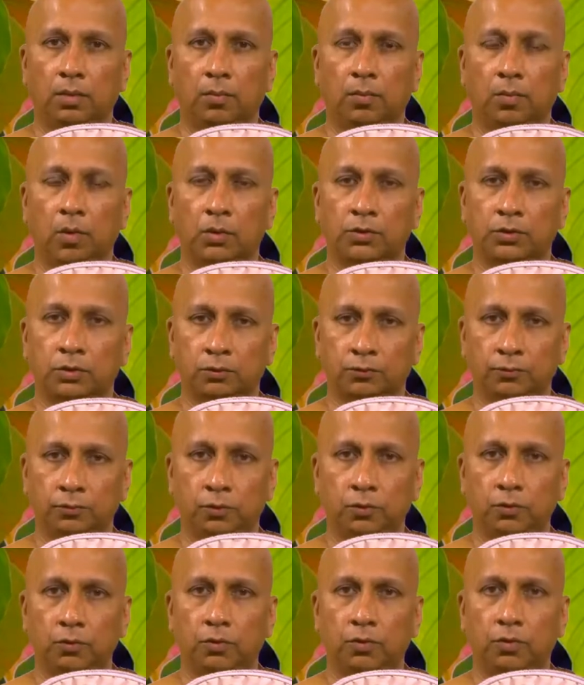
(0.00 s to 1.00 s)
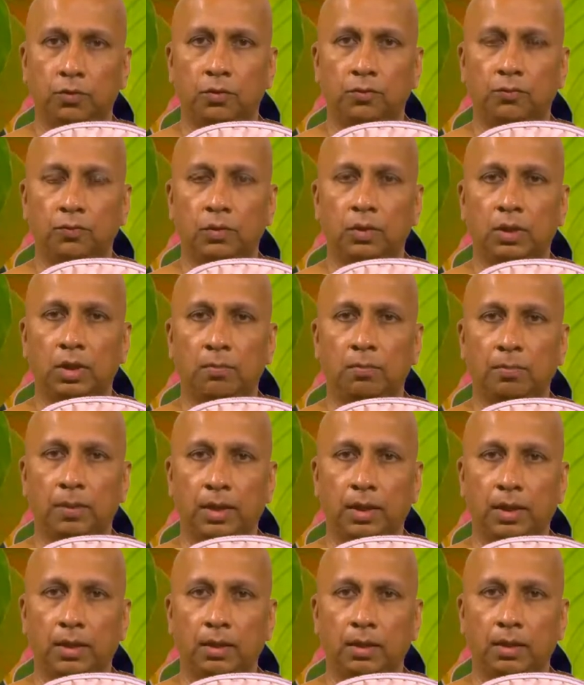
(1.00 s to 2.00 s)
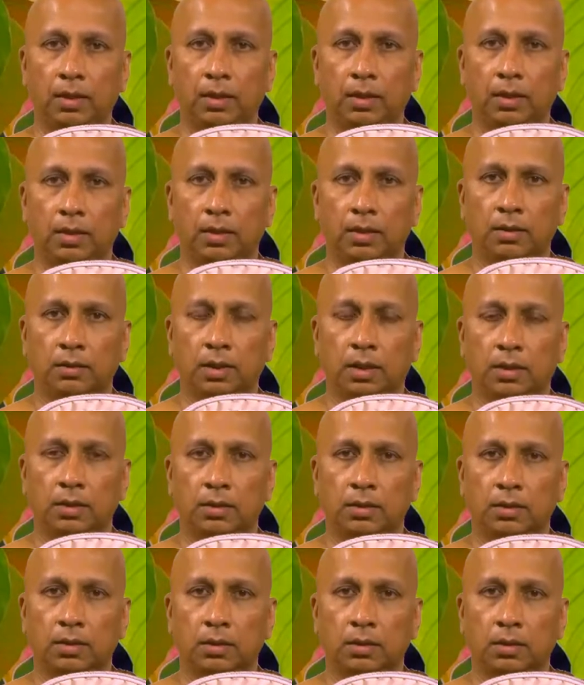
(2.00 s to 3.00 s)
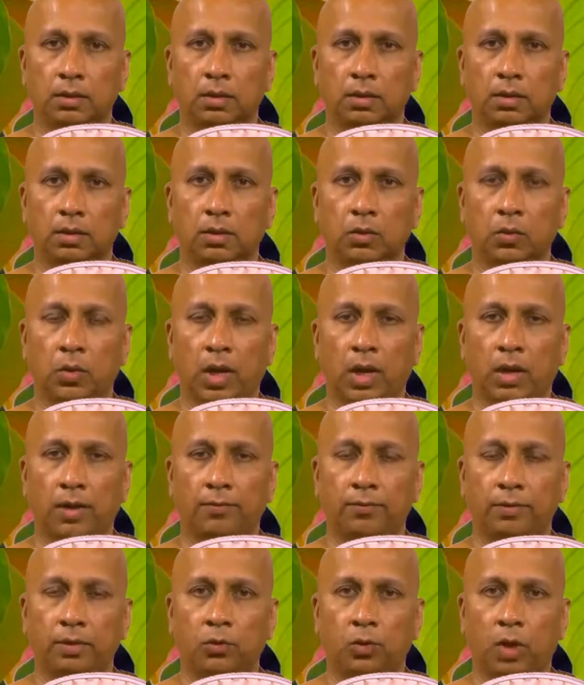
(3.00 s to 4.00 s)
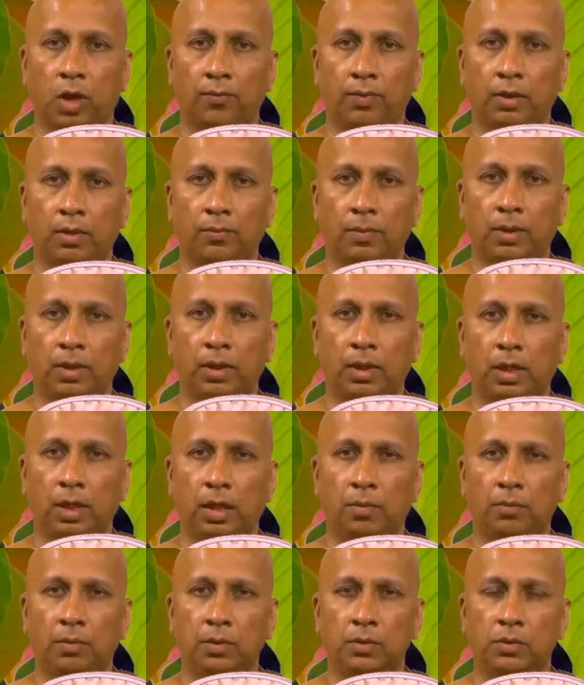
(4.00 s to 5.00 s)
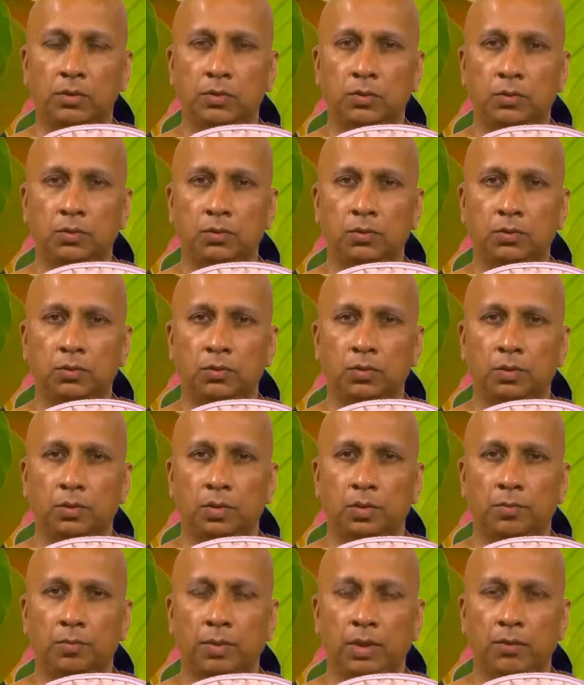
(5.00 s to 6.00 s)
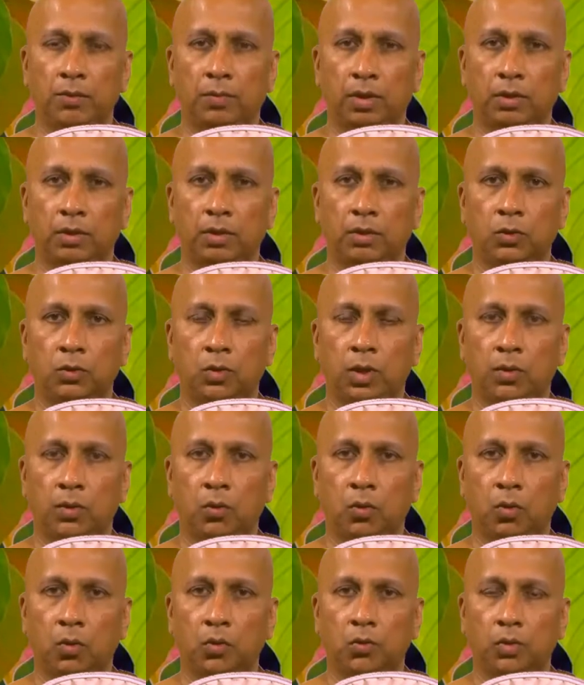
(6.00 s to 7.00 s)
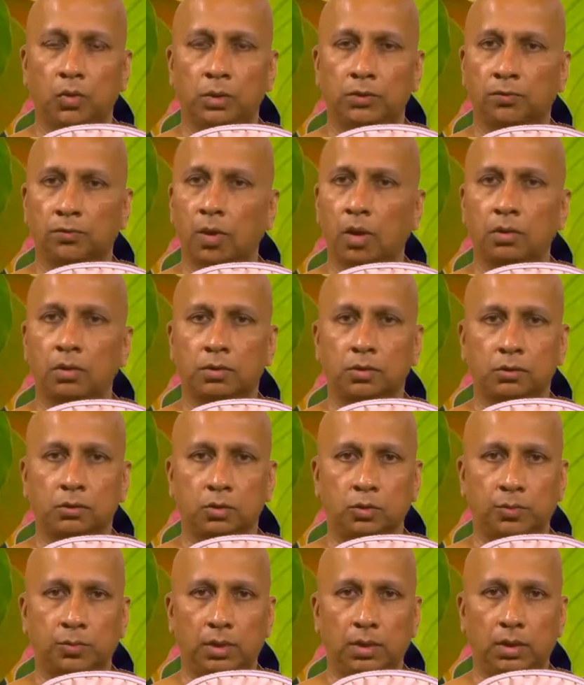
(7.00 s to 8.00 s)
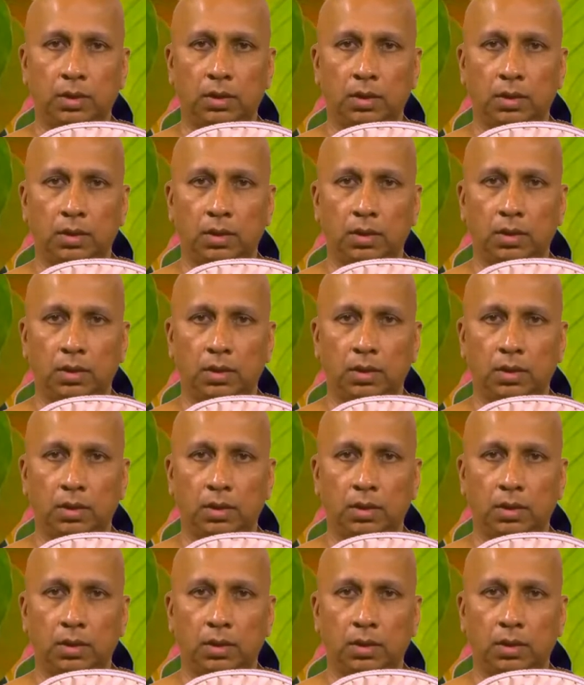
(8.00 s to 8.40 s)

most of you would complain that you haven't been able to be what you had always wanted to be.